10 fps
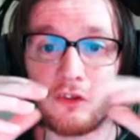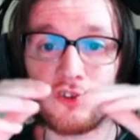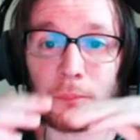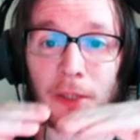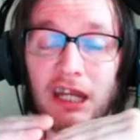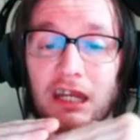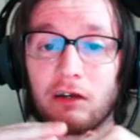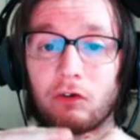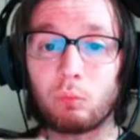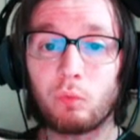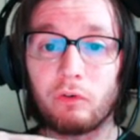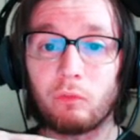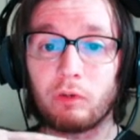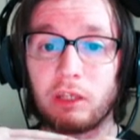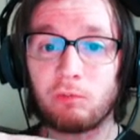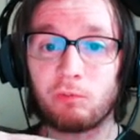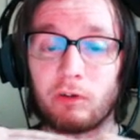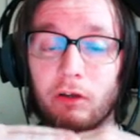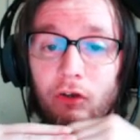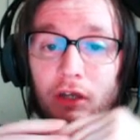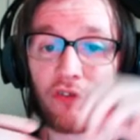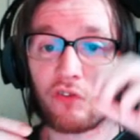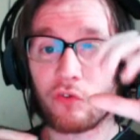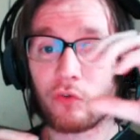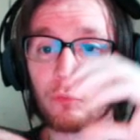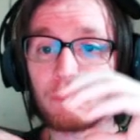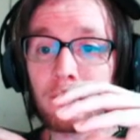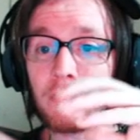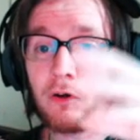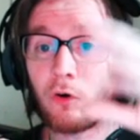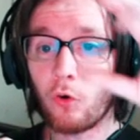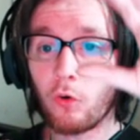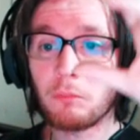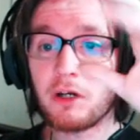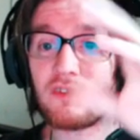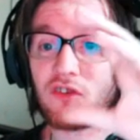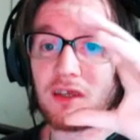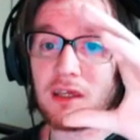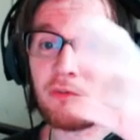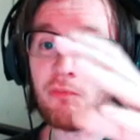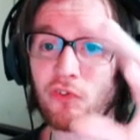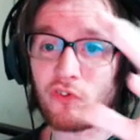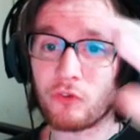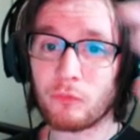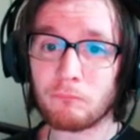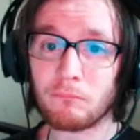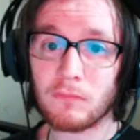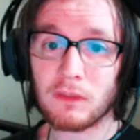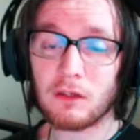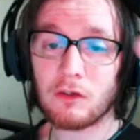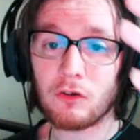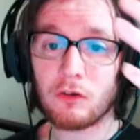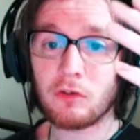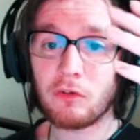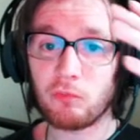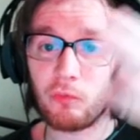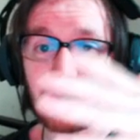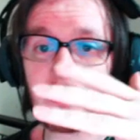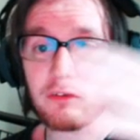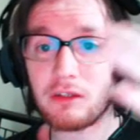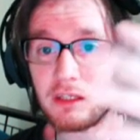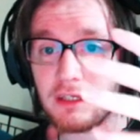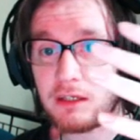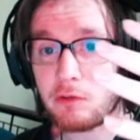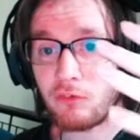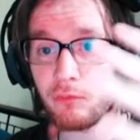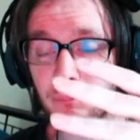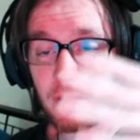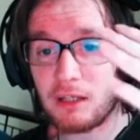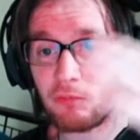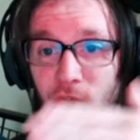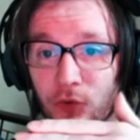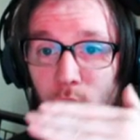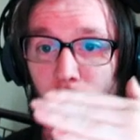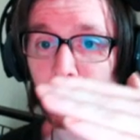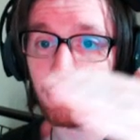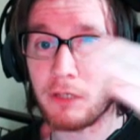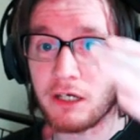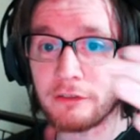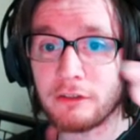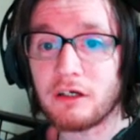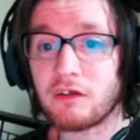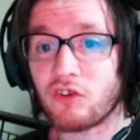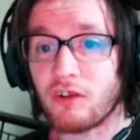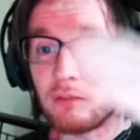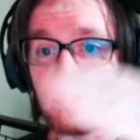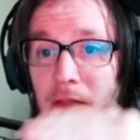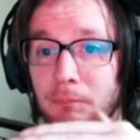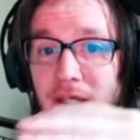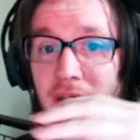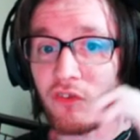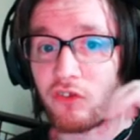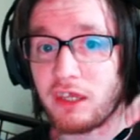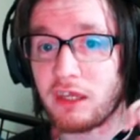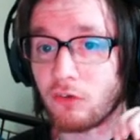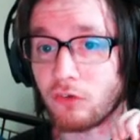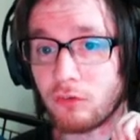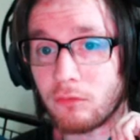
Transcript: depending on if okay, so all my deaths throughout the playthrough won't matter until I'm up against Ganon.